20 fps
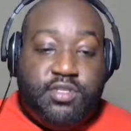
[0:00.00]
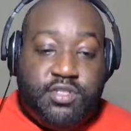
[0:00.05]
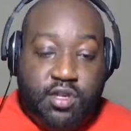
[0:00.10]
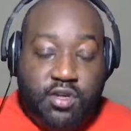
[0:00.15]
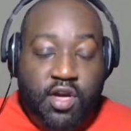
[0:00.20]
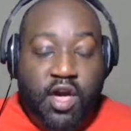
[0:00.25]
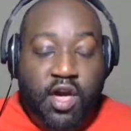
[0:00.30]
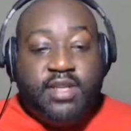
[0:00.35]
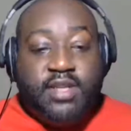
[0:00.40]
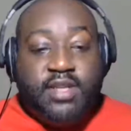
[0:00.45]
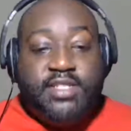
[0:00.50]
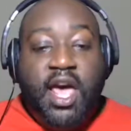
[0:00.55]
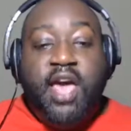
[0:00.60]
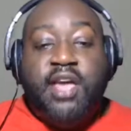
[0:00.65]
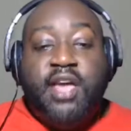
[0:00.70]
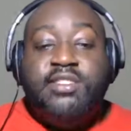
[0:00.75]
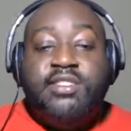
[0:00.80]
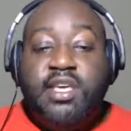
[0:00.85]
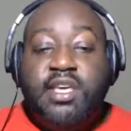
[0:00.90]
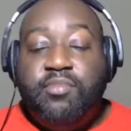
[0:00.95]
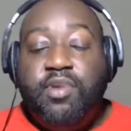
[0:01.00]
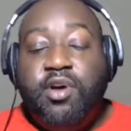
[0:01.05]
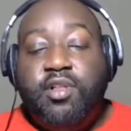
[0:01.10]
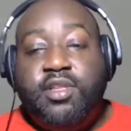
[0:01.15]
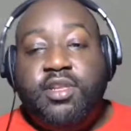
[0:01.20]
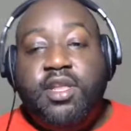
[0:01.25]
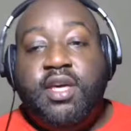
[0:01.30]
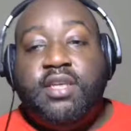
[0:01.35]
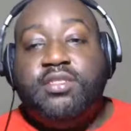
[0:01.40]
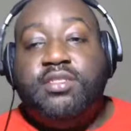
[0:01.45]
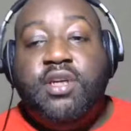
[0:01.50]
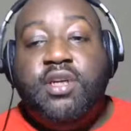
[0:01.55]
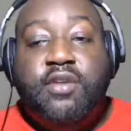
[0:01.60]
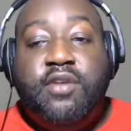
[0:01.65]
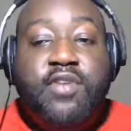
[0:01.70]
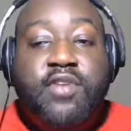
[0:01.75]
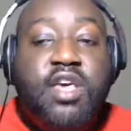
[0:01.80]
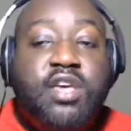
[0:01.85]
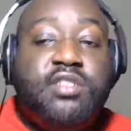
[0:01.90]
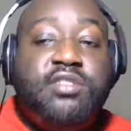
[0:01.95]
so y'all can tag team all of that
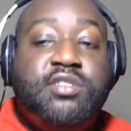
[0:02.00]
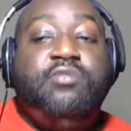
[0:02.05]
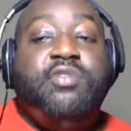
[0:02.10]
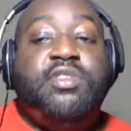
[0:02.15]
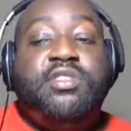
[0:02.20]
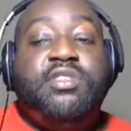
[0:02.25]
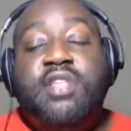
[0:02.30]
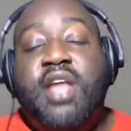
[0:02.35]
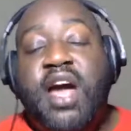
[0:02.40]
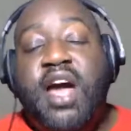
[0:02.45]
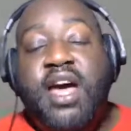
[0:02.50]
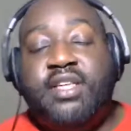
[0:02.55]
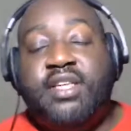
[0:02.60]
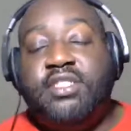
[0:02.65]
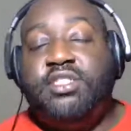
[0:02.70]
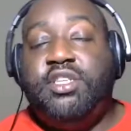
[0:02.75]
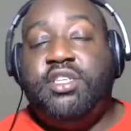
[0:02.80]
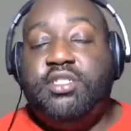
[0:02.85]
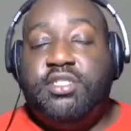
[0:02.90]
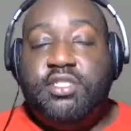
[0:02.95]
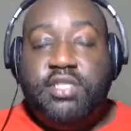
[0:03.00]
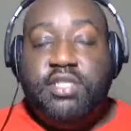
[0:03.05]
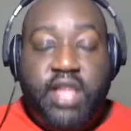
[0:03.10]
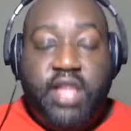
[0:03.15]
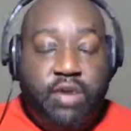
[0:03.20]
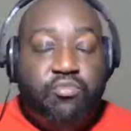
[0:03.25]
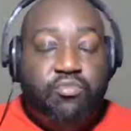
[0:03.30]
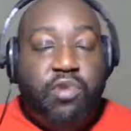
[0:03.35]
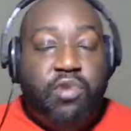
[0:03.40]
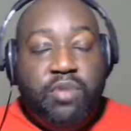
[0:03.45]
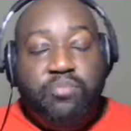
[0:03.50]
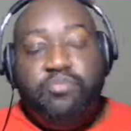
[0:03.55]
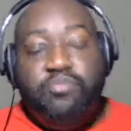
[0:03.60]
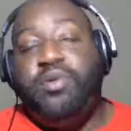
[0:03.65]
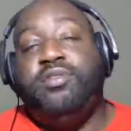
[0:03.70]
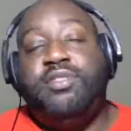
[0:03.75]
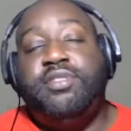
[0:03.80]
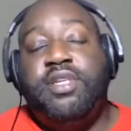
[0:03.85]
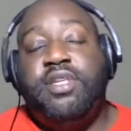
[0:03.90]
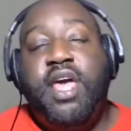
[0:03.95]
stuff. So it's not just like one
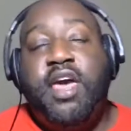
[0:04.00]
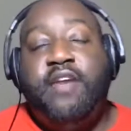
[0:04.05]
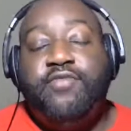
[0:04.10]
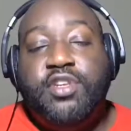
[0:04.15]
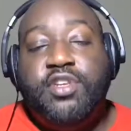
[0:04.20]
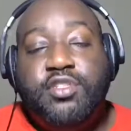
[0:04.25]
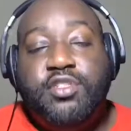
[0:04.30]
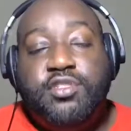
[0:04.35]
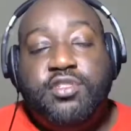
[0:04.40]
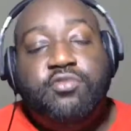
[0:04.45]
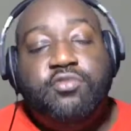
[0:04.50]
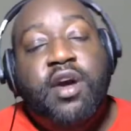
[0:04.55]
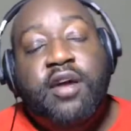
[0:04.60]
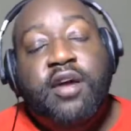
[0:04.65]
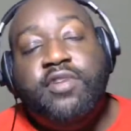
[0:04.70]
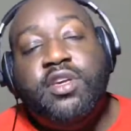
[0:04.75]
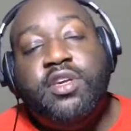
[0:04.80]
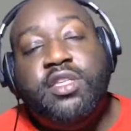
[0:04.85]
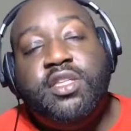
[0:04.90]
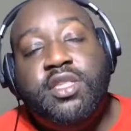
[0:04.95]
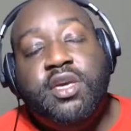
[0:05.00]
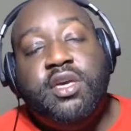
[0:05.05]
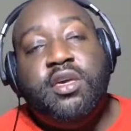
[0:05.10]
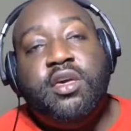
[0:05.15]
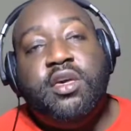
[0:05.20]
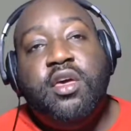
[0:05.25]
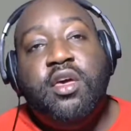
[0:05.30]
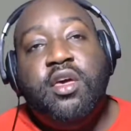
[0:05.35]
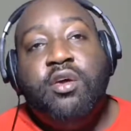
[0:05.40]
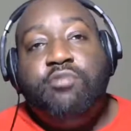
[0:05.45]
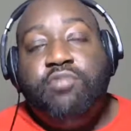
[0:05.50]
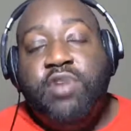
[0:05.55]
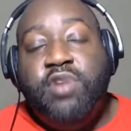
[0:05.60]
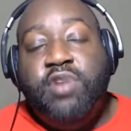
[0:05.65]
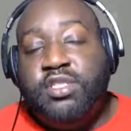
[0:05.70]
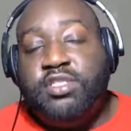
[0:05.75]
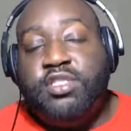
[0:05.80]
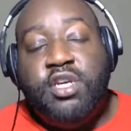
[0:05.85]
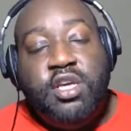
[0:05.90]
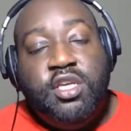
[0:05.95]
person having to do everything,
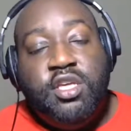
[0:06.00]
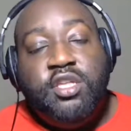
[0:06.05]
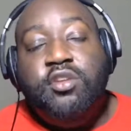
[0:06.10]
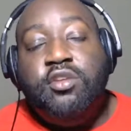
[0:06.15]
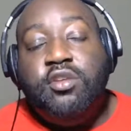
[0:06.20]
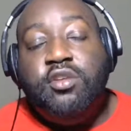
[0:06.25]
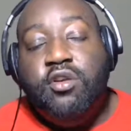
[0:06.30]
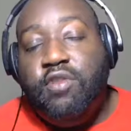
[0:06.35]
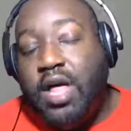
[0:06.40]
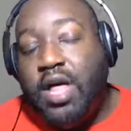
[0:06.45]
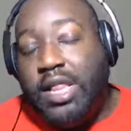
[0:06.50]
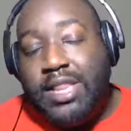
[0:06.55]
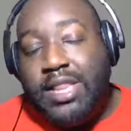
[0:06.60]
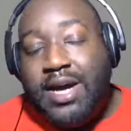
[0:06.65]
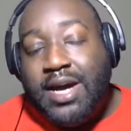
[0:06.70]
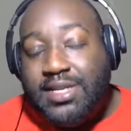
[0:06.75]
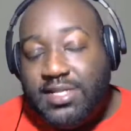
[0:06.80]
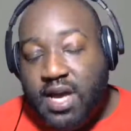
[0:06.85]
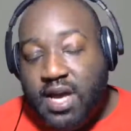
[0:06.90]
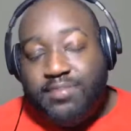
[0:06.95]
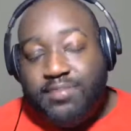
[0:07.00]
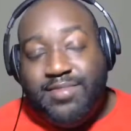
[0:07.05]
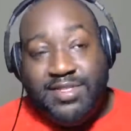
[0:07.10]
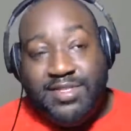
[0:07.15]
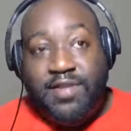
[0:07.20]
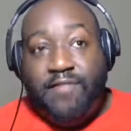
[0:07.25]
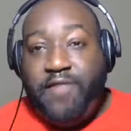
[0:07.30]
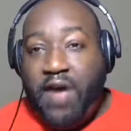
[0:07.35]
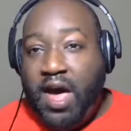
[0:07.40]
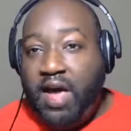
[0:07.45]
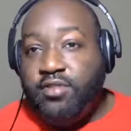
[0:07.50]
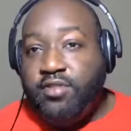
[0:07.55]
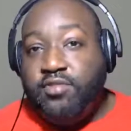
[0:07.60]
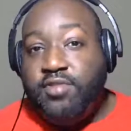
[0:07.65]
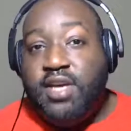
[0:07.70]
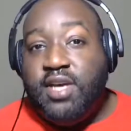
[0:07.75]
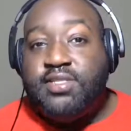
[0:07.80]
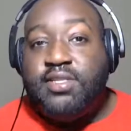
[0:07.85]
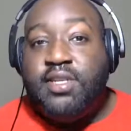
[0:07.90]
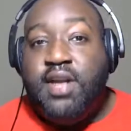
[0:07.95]
which, a lot of times it's the
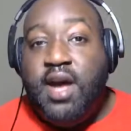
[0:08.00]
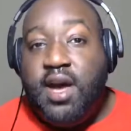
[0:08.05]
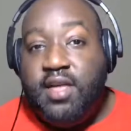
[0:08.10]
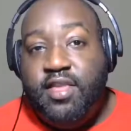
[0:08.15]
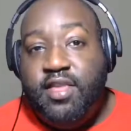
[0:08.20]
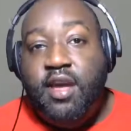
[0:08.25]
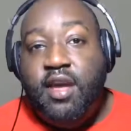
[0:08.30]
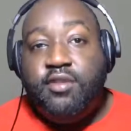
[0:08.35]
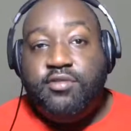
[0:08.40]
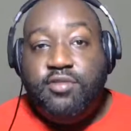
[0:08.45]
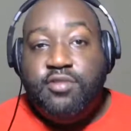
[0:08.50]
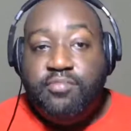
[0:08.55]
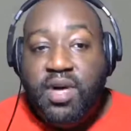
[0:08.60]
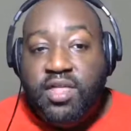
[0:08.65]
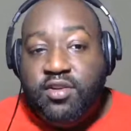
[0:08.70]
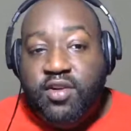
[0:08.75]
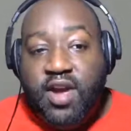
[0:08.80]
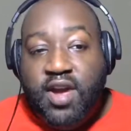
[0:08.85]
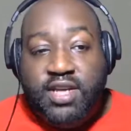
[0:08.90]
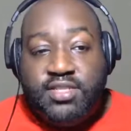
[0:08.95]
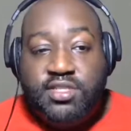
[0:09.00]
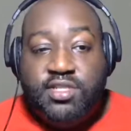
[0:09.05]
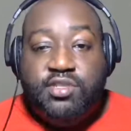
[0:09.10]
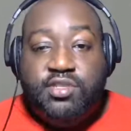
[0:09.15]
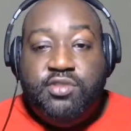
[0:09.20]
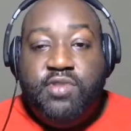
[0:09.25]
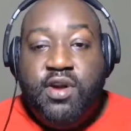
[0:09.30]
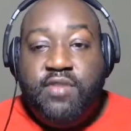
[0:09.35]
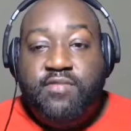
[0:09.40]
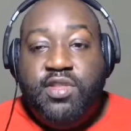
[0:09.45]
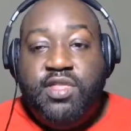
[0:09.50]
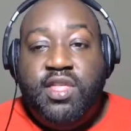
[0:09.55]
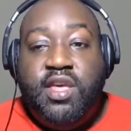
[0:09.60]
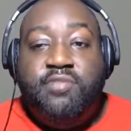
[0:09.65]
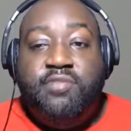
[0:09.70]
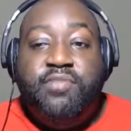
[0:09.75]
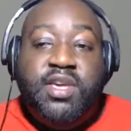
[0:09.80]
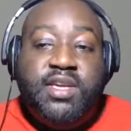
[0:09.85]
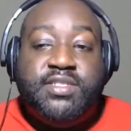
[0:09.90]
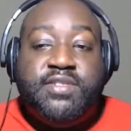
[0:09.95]
father that's not there. The mother has to do
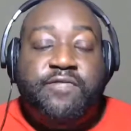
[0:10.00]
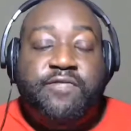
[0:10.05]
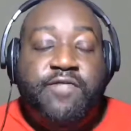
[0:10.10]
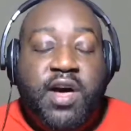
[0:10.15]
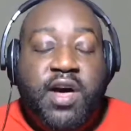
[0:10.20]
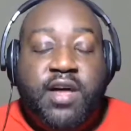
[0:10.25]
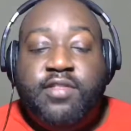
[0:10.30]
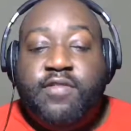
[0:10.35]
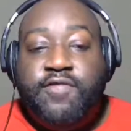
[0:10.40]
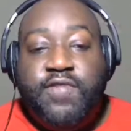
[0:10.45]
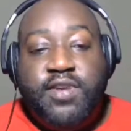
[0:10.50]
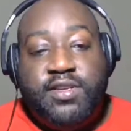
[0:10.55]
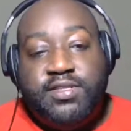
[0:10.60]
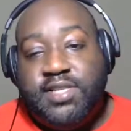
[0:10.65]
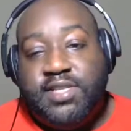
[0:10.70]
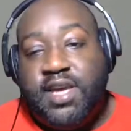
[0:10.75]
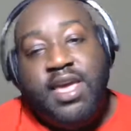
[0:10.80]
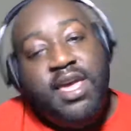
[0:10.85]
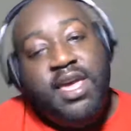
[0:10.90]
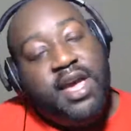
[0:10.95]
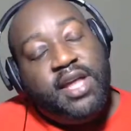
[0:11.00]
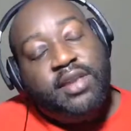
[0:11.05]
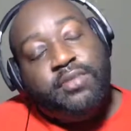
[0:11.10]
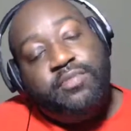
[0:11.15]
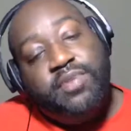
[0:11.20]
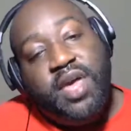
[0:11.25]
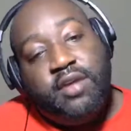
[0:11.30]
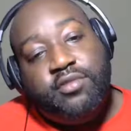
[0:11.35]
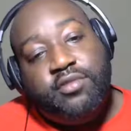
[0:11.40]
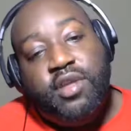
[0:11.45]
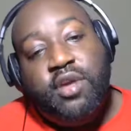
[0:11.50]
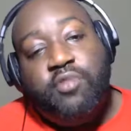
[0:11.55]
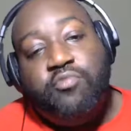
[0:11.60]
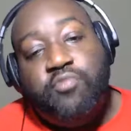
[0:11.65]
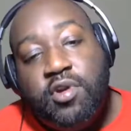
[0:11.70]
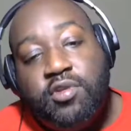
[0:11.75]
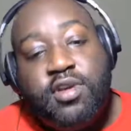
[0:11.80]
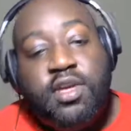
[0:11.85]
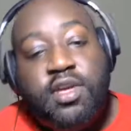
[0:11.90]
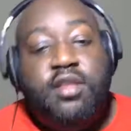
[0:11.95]
everything because the father feels like he got to be out there
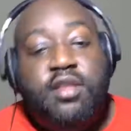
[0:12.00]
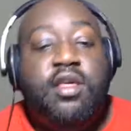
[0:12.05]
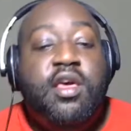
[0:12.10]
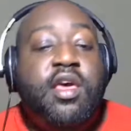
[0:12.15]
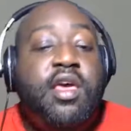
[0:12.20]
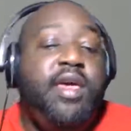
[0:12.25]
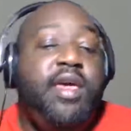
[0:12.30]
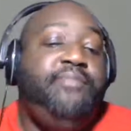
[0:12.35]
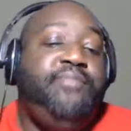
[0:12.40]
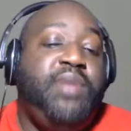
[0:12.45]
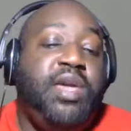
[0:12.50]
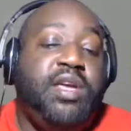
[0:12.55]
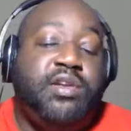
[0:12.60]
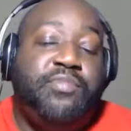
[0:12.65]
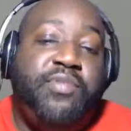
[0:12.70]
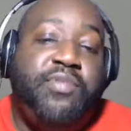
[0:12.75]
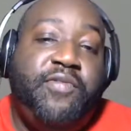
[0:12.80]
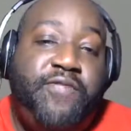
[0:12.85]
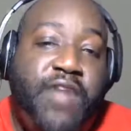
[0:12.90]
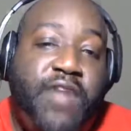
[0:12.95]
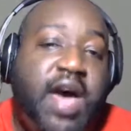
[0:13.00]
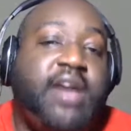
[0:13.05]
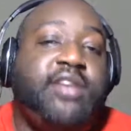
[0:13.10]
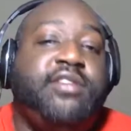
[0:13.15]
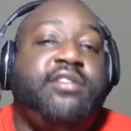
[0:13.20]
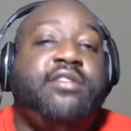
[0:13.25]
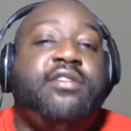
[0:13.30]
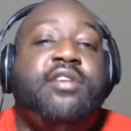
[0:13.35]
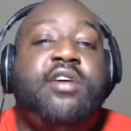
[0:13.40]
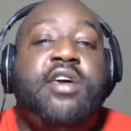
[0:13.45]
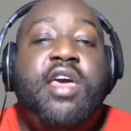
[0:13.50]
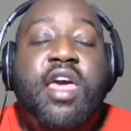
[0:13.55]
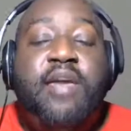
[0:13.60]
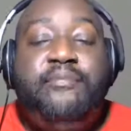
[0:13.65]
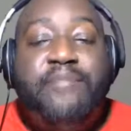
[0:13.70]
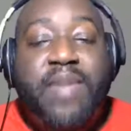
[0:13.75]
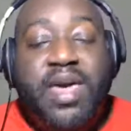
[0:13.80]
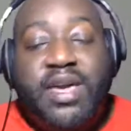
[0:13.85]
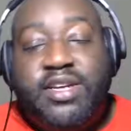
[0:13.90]
working and being a provider and